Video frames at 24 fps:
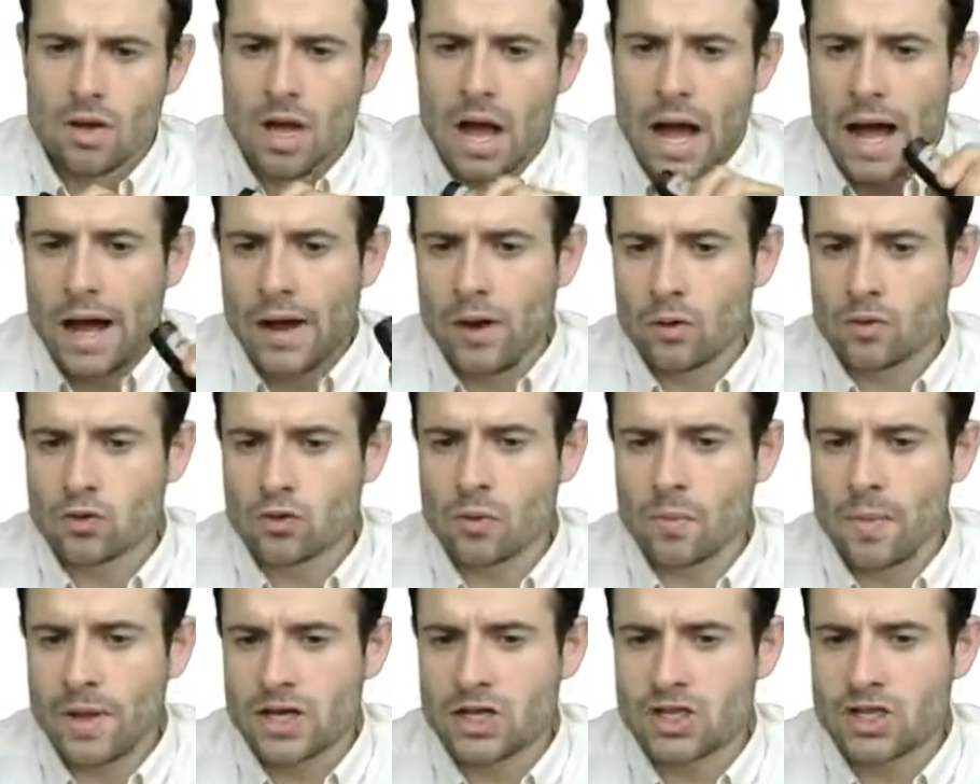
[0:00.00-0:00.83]
I also
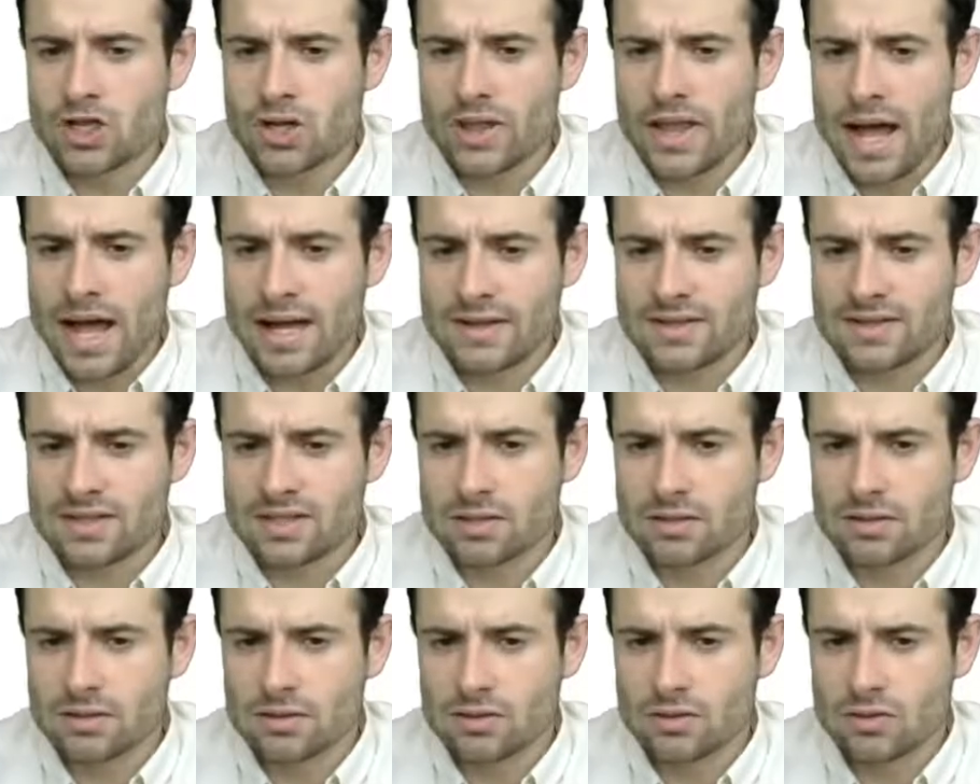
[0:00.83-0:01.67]
mentioned that
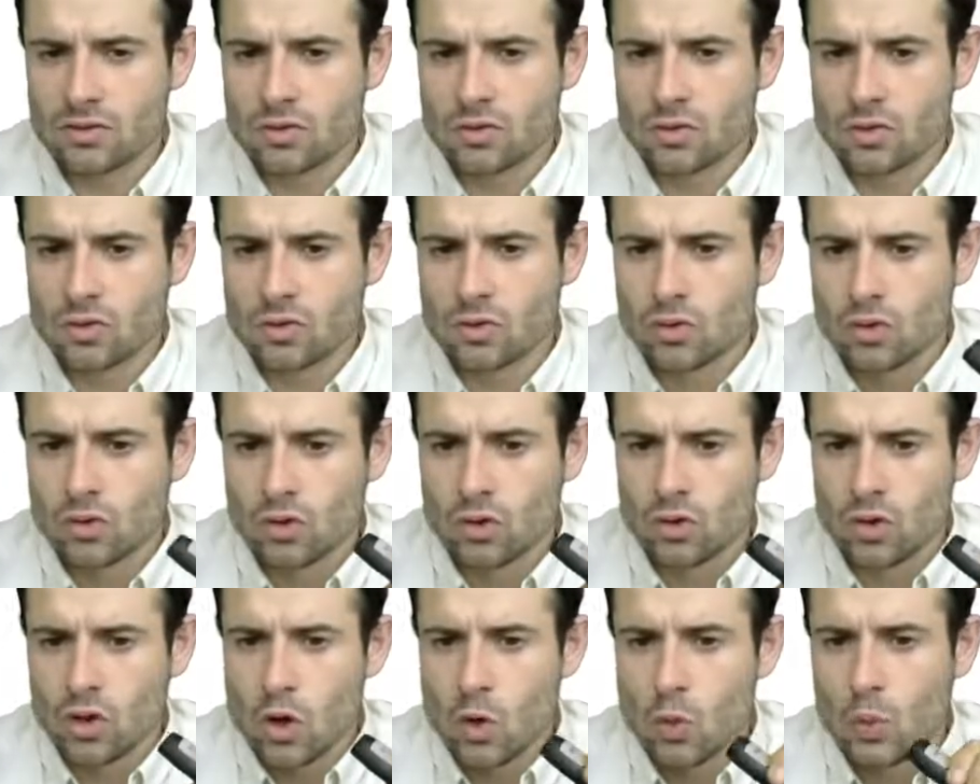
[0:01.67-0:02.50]

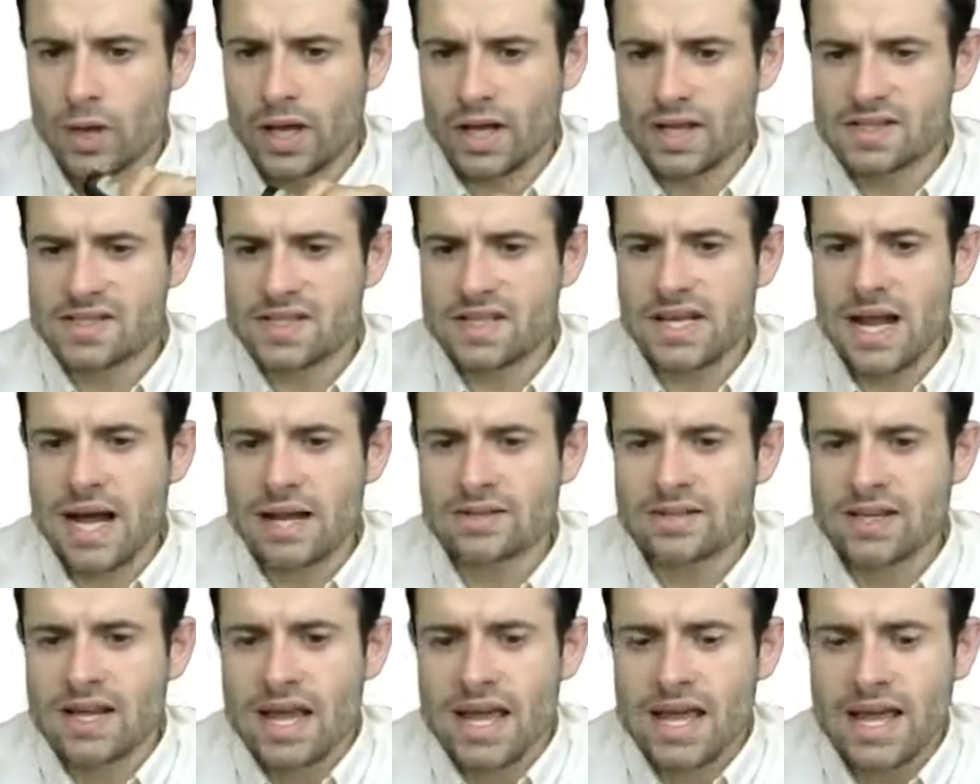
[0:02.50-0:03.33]
we can see that
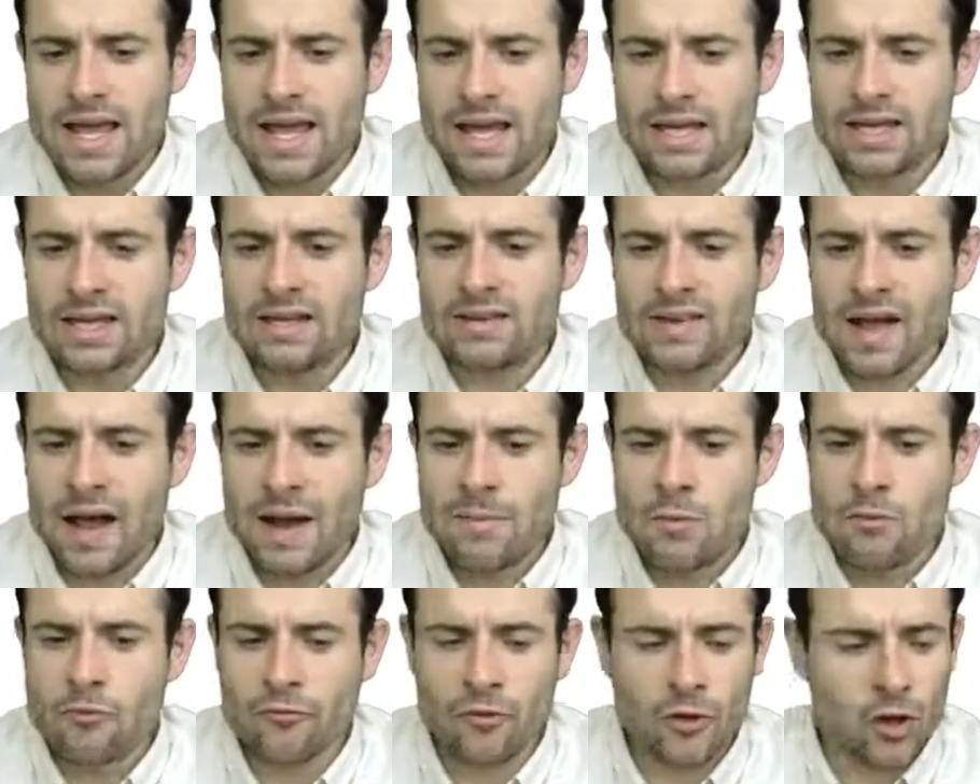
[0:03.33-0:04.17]
anytime
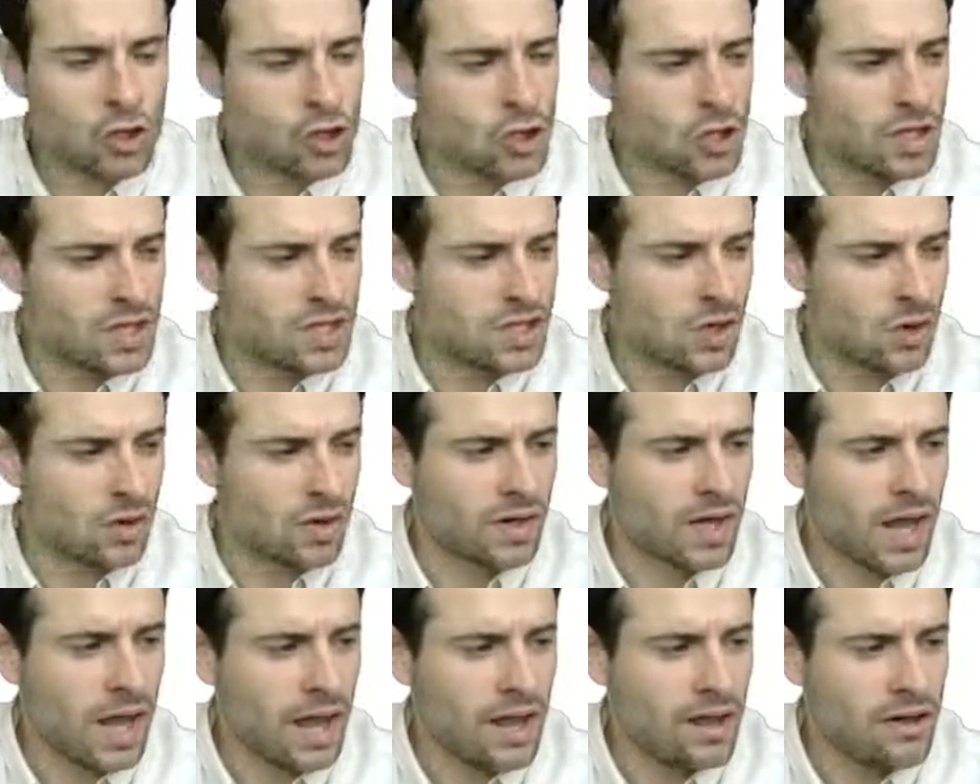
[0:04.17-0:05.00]
a function is
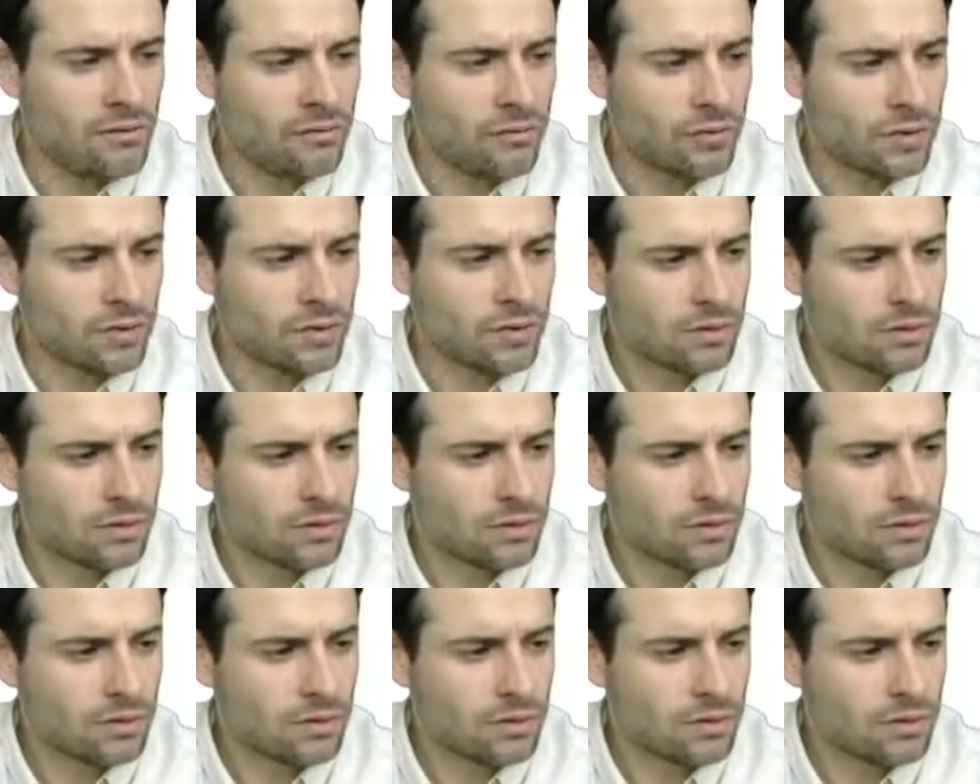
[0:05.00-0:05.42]
concave,